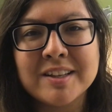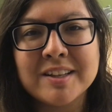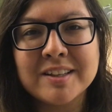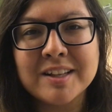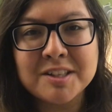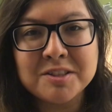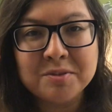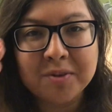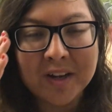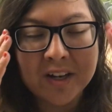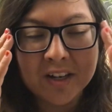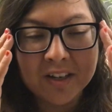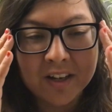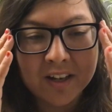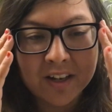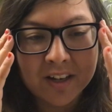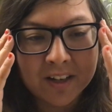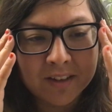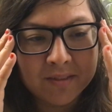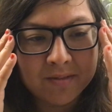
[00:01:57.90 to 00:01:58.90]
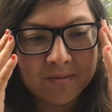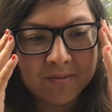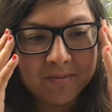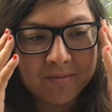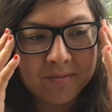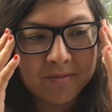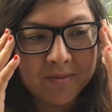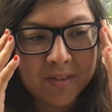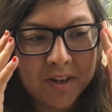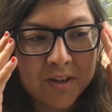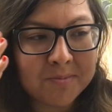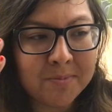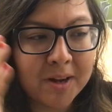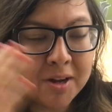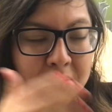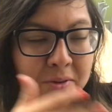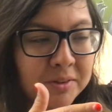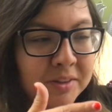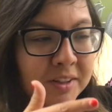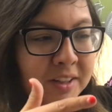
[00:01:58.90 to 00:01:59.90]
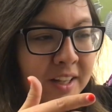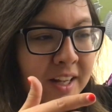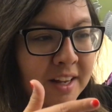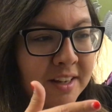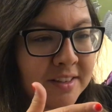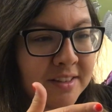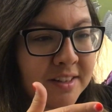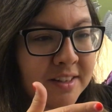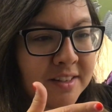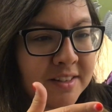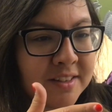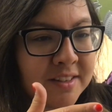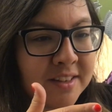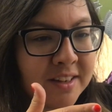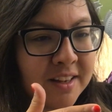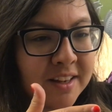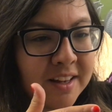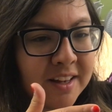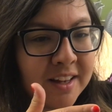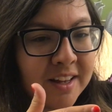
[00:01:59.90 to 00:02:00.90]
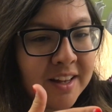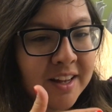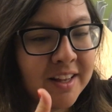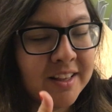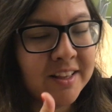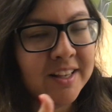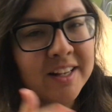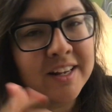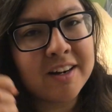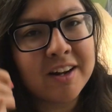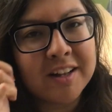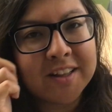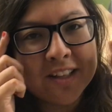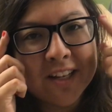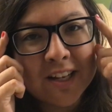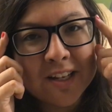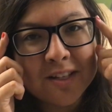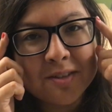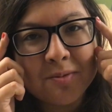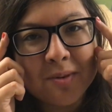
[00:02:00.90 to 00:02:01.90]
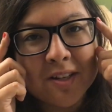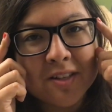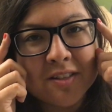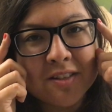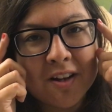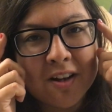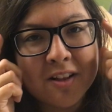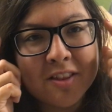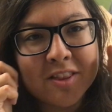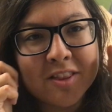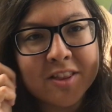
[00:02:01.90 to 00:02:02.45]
that's why I used my old glasses. And then I got these ones on